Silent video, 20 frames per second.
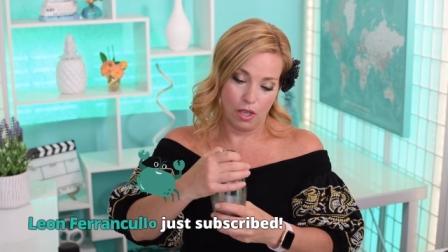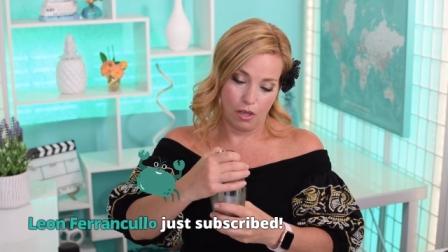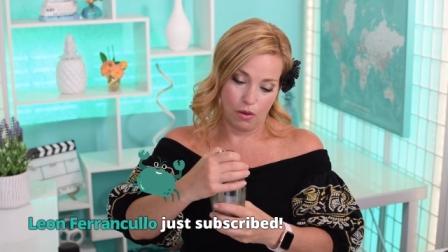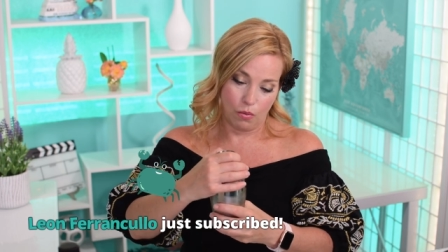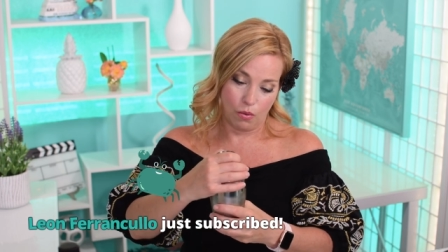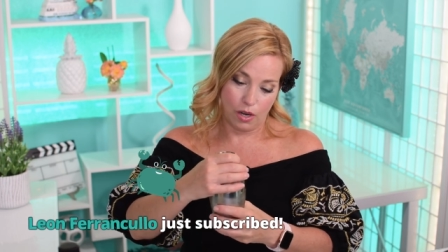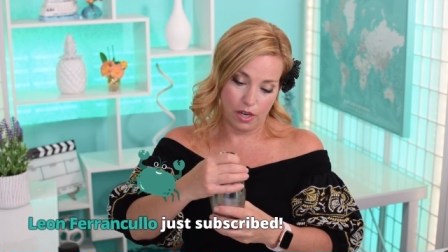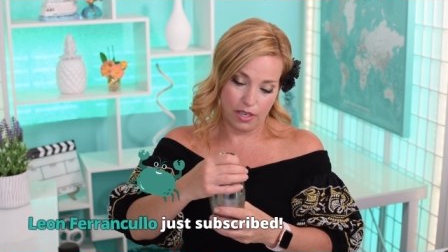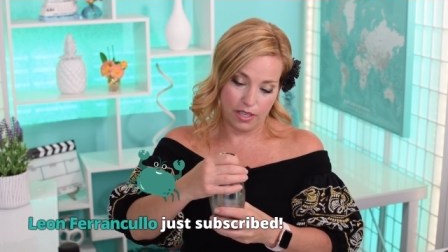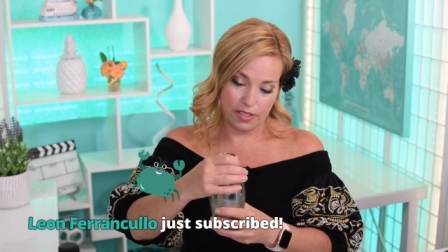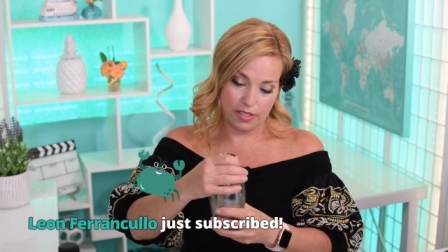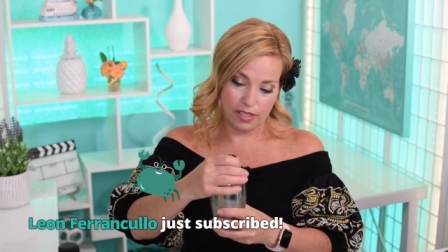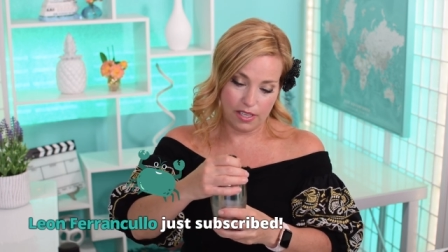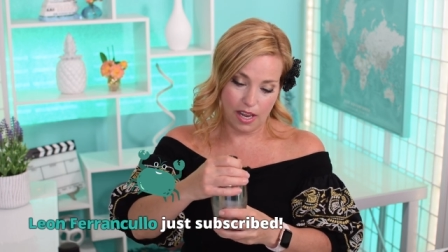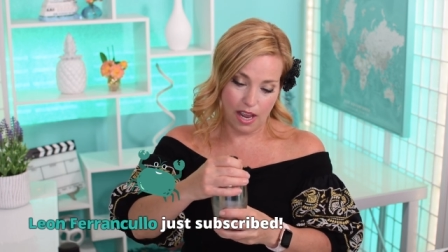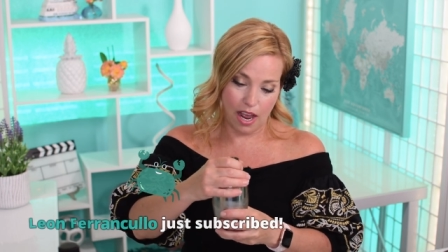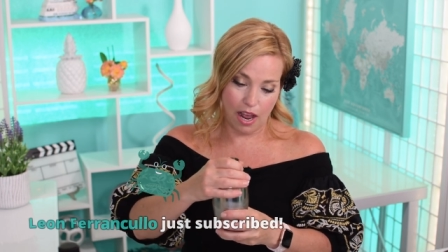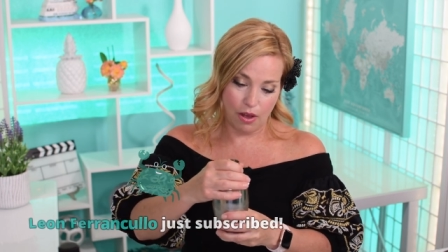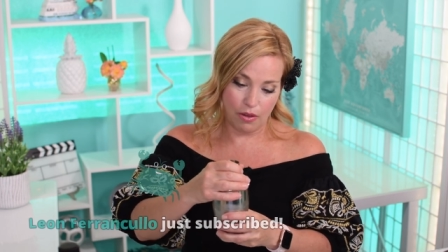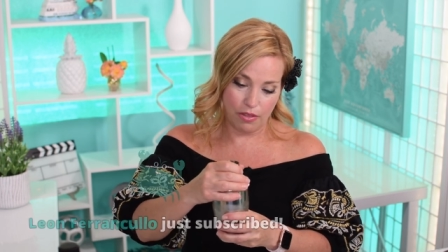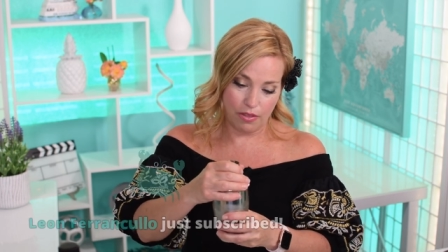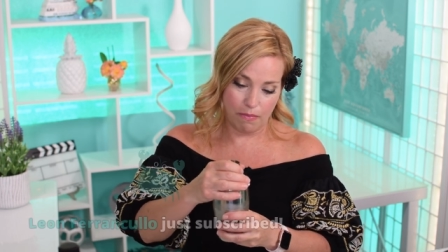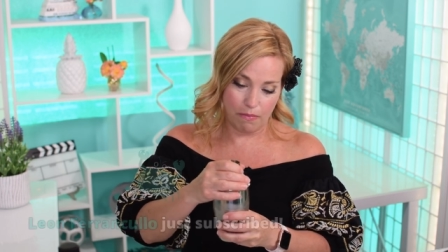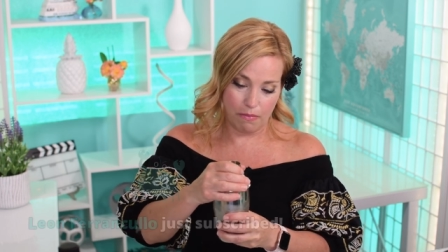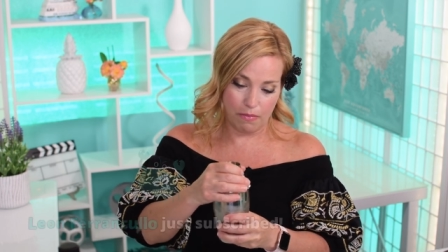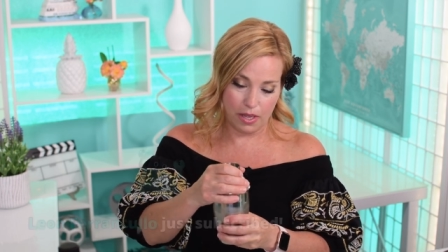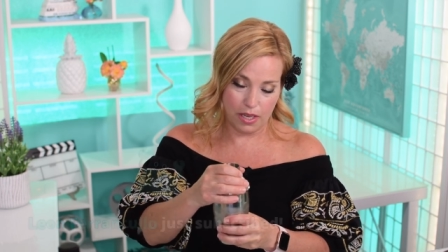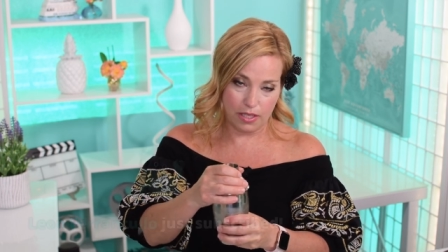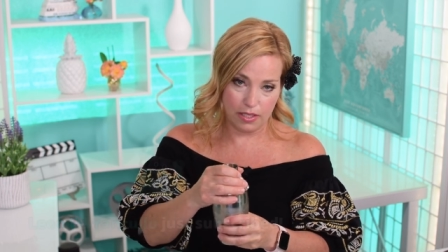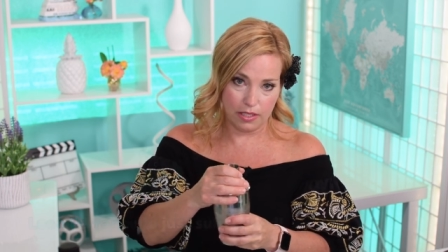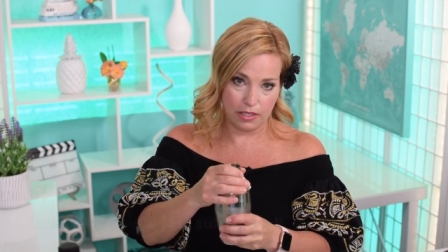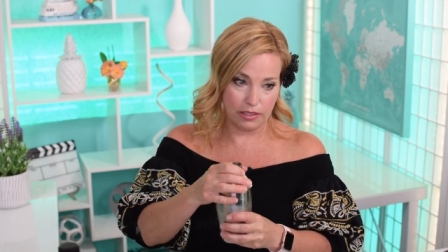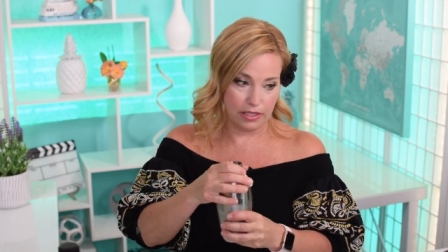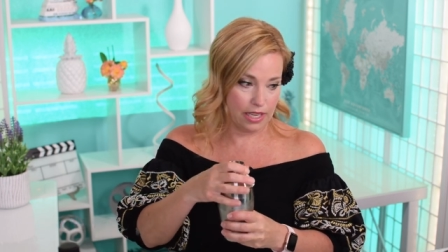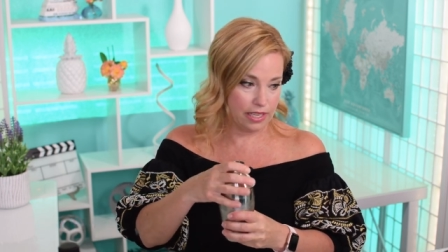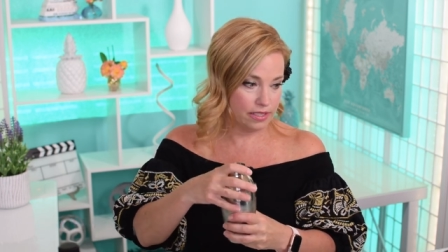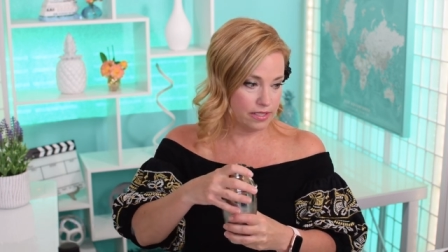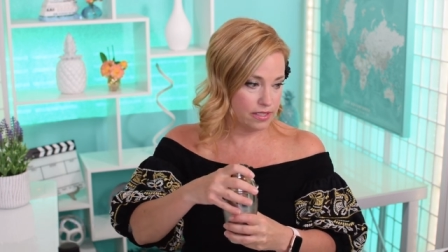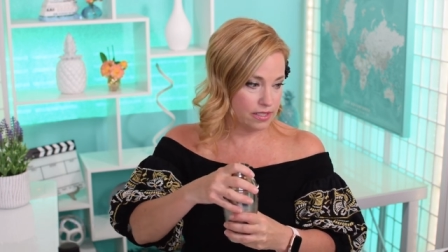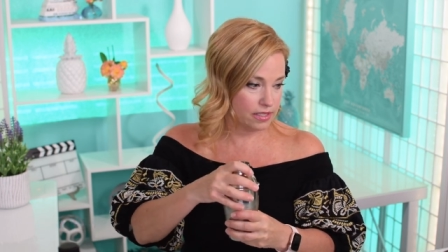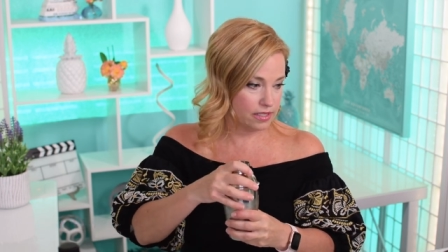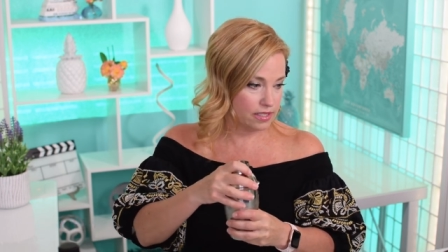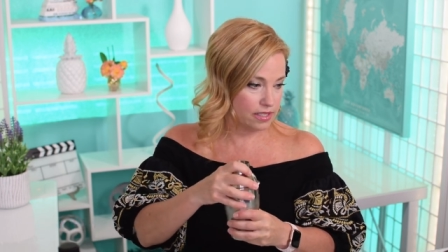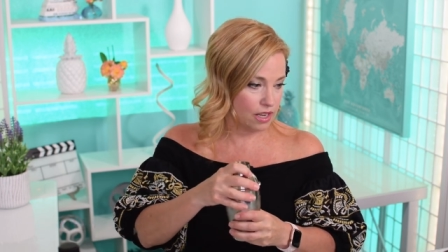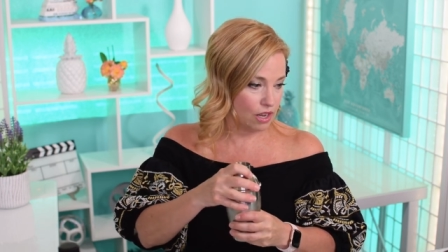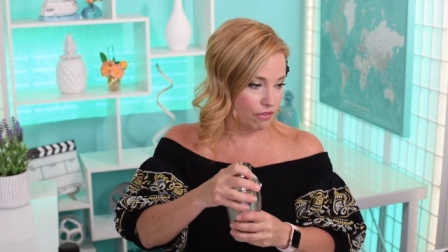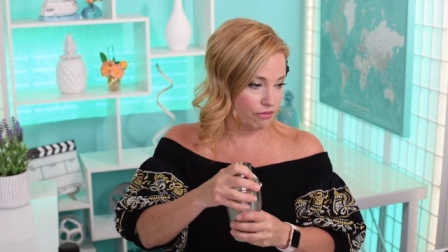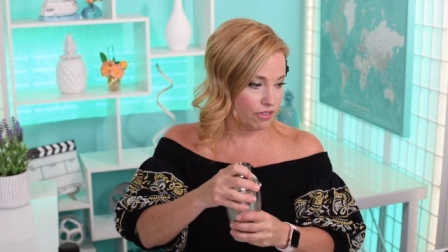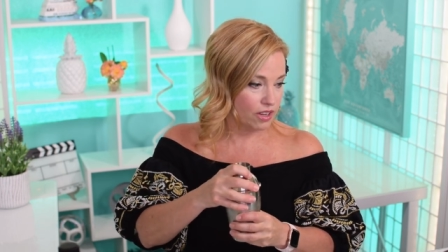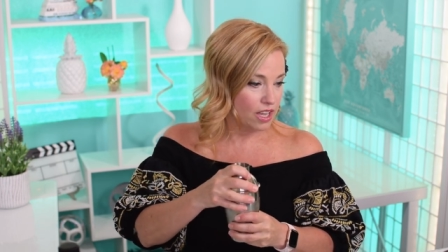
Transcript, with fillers: we're gonna see how the mint lends itself.